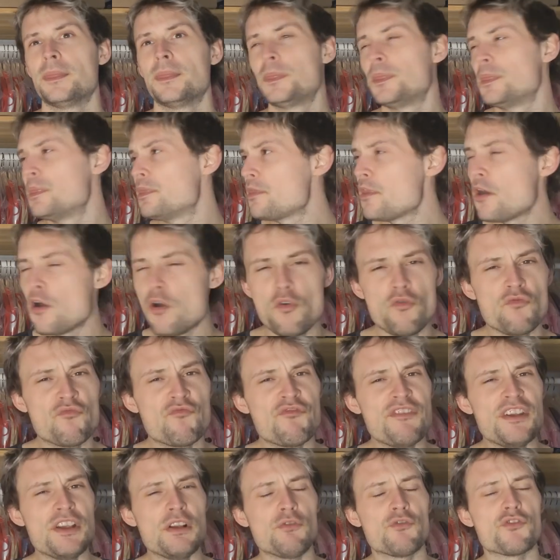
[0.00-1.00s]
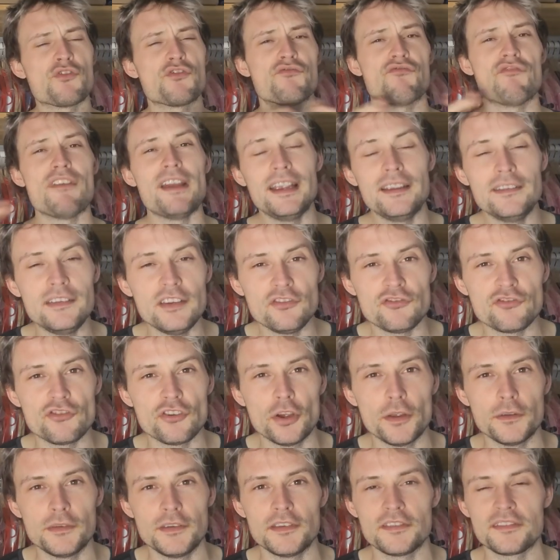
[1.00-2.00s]
No real crazy
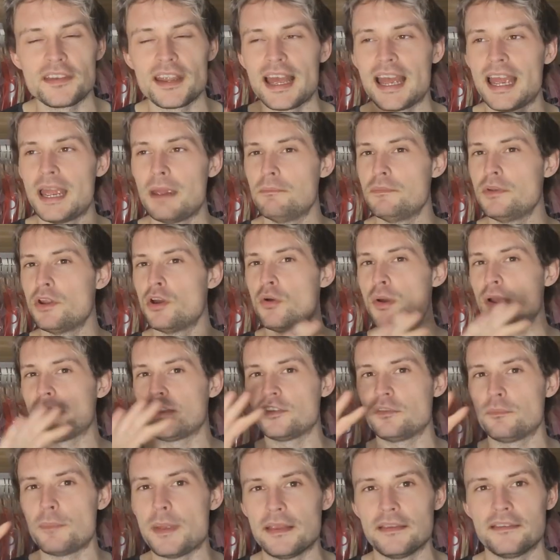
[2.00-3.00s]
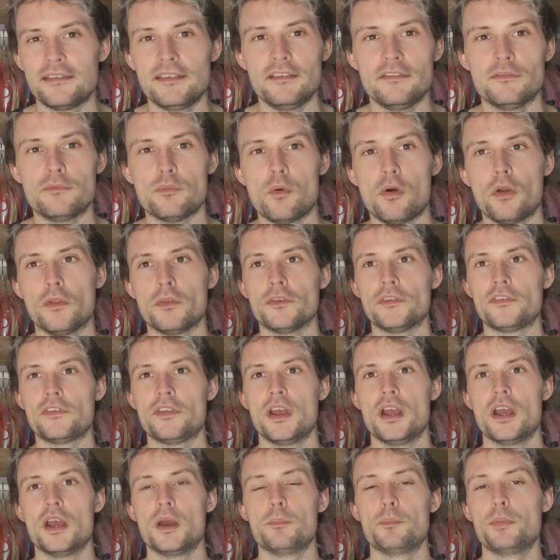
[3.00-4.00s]
shirts this time, no expensive
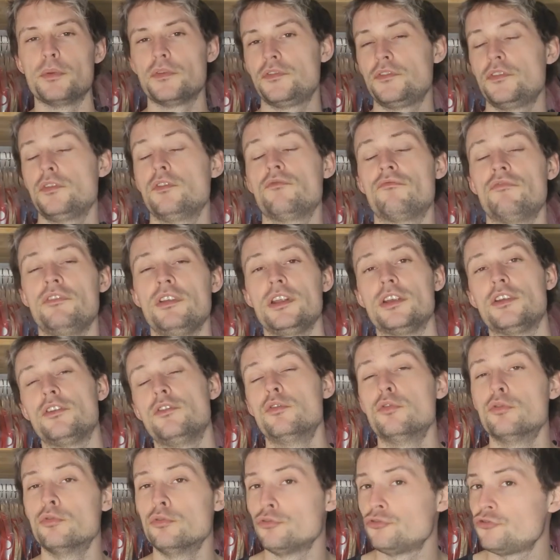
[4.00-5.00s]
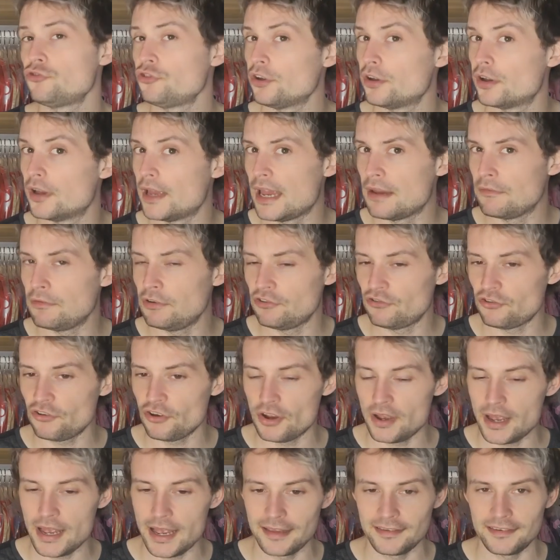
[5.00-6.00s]
ones, but still really cool shirt. Every
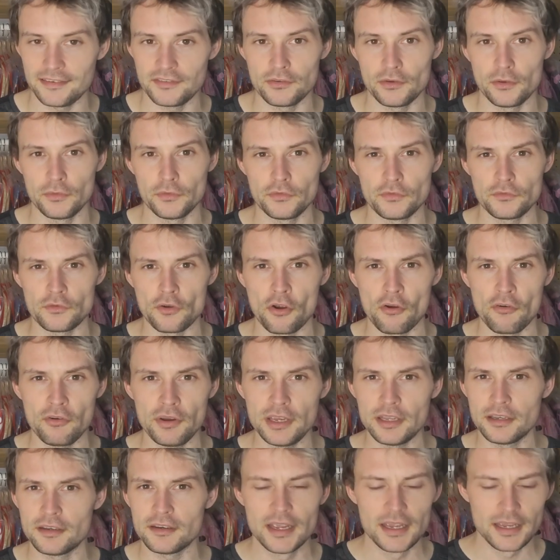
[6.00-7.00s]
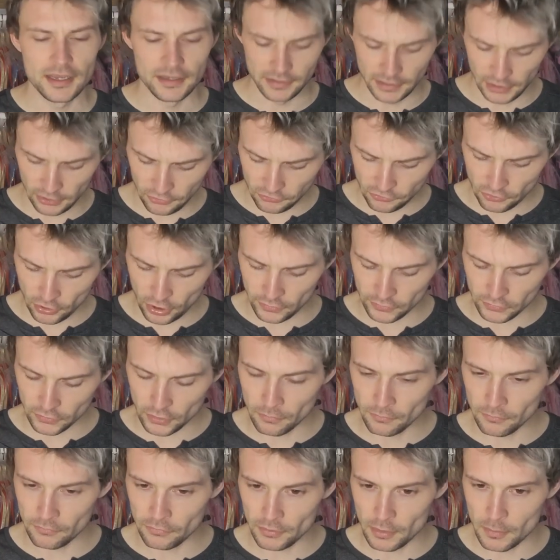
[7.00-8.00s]
shirt has its own story, and these shirts
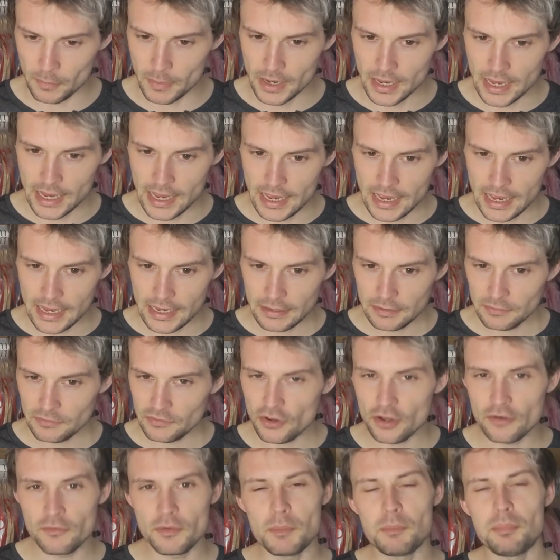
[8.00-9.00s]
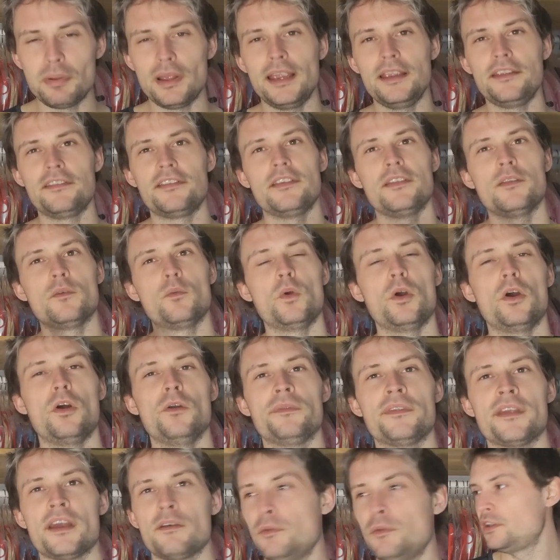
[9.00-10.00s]
come from sort of a place in the
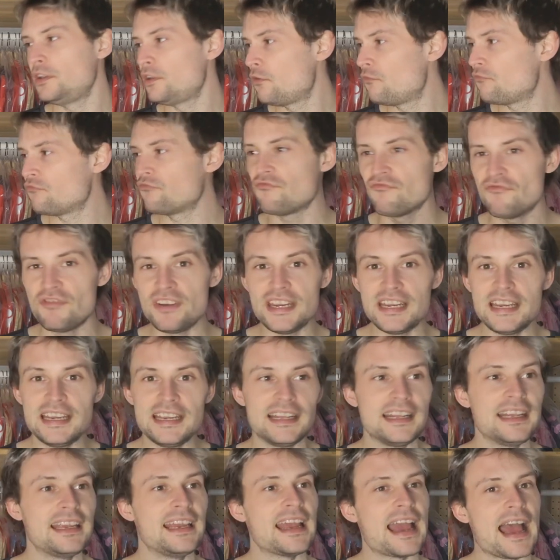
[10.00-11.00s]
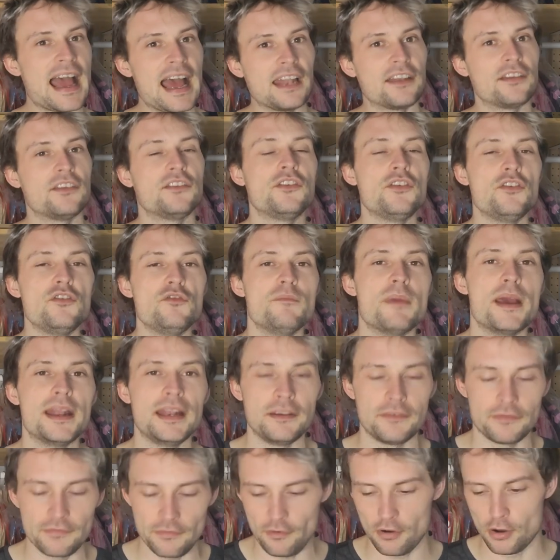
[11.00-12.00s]
world we don't really add too
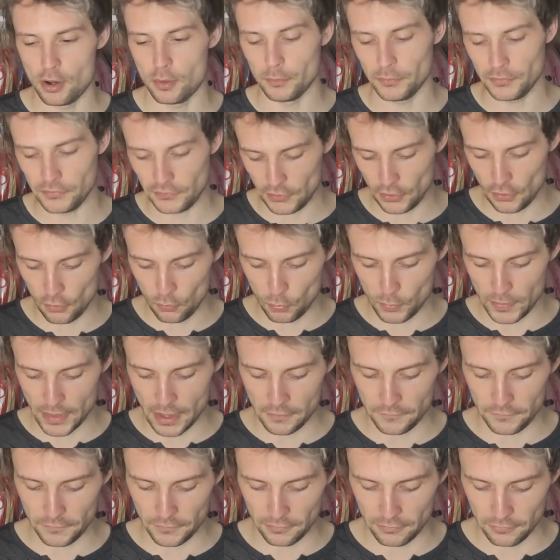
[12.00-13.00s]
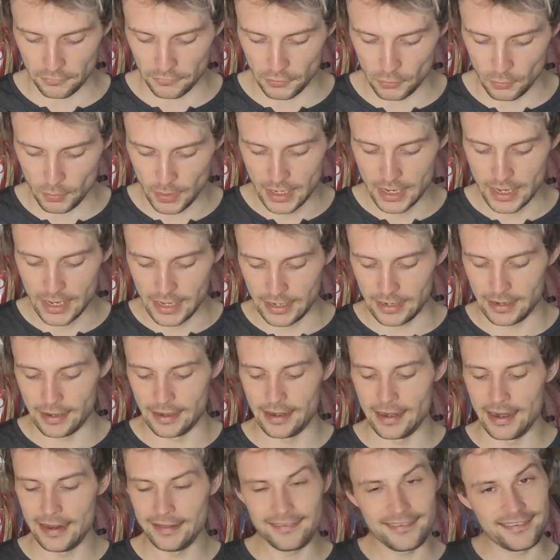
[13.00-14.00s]
many from. So, without further ado,
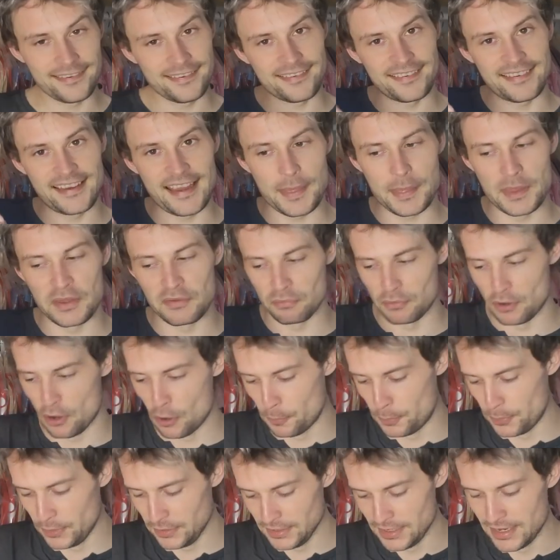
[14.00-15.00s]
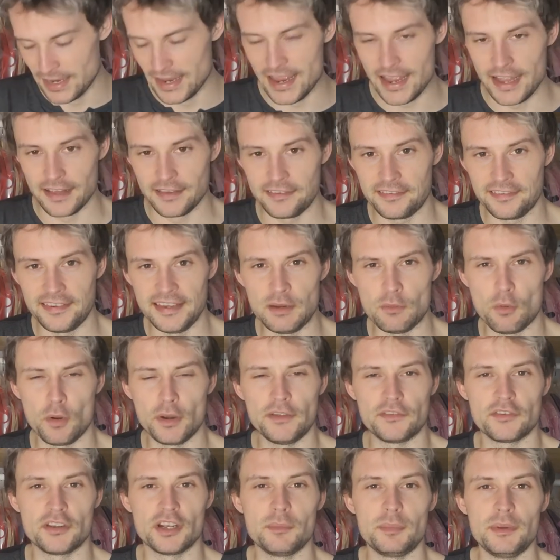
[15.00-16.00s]
let's get this one open and see
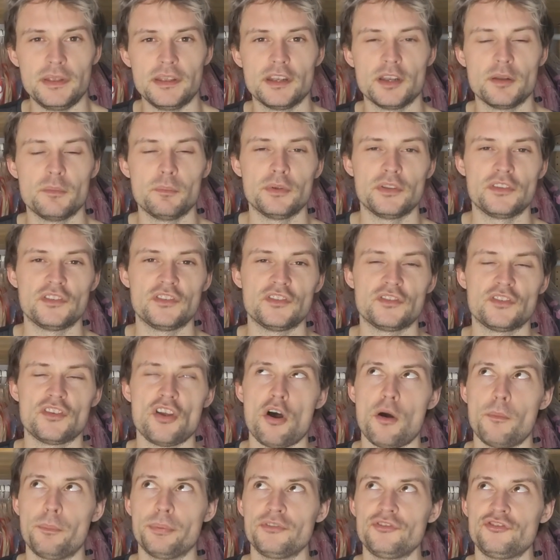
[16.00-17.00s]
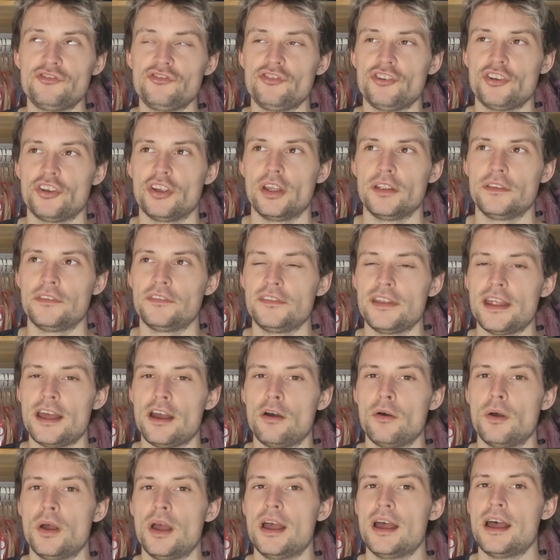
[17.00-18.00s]
what is going to be the number top shirts.
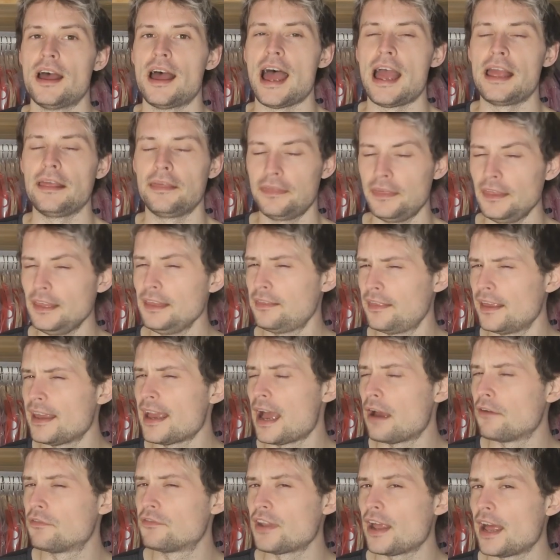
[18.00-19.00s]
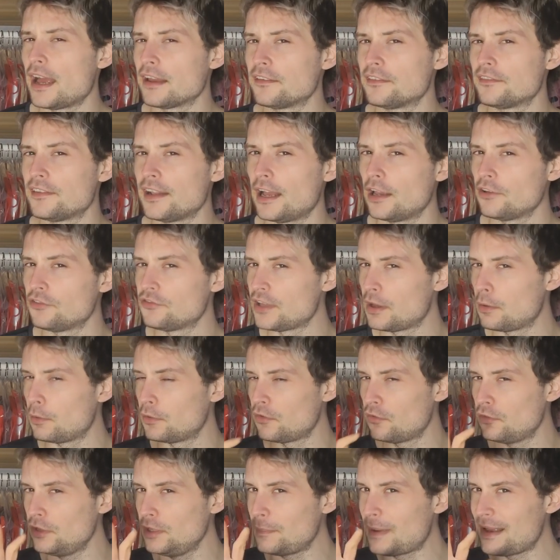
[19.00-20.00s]
Now, I think they have tags attached. That
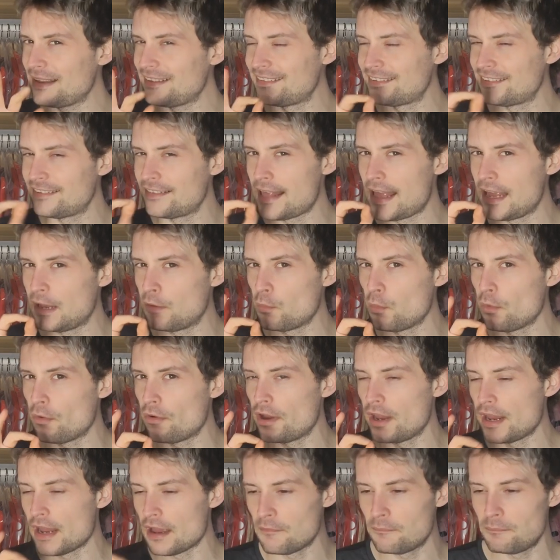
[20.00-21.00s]
was only my slight worry.